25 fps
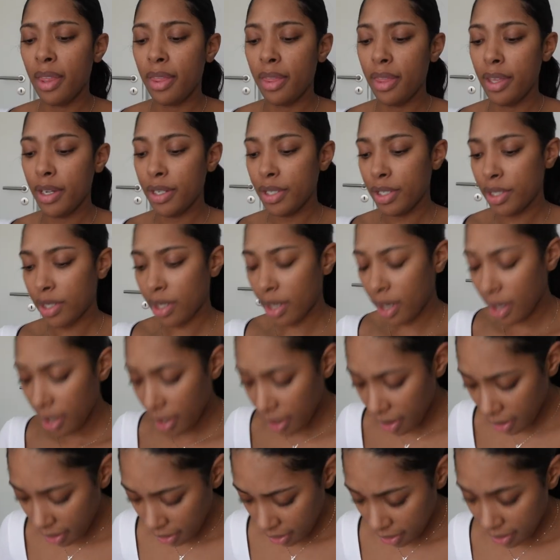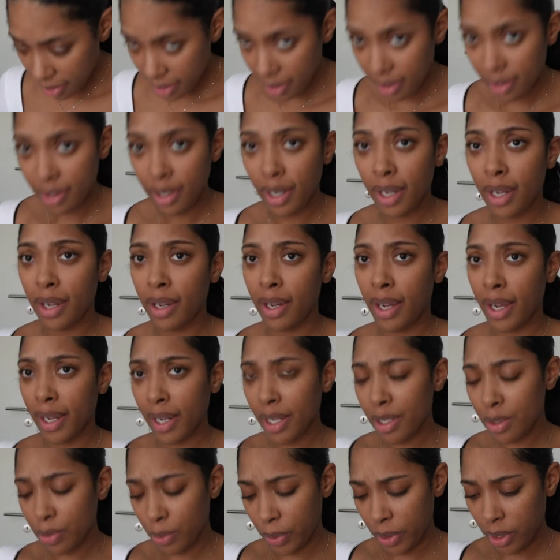This shirt, I
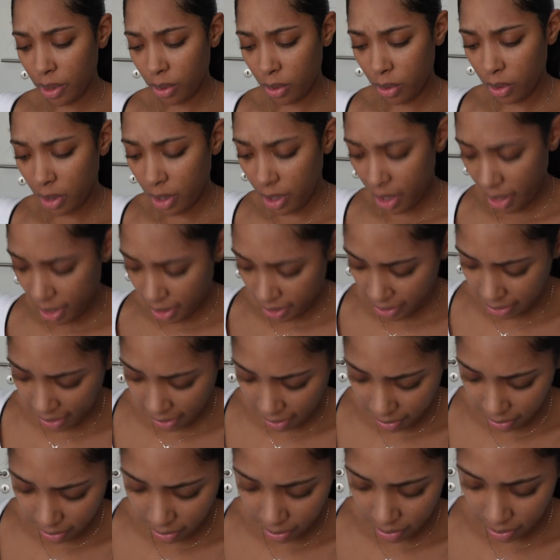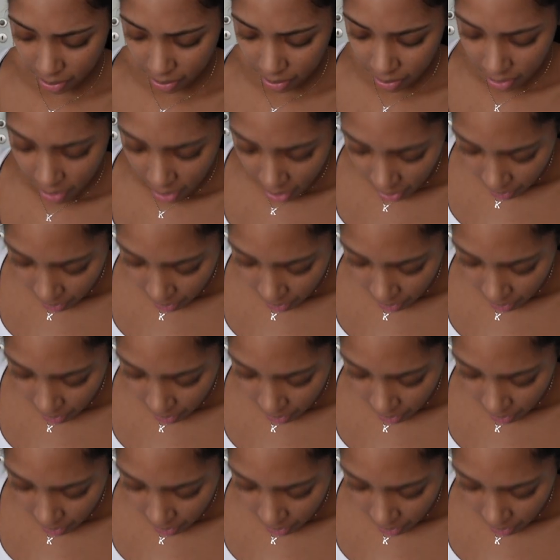guess Rita Ora has like a little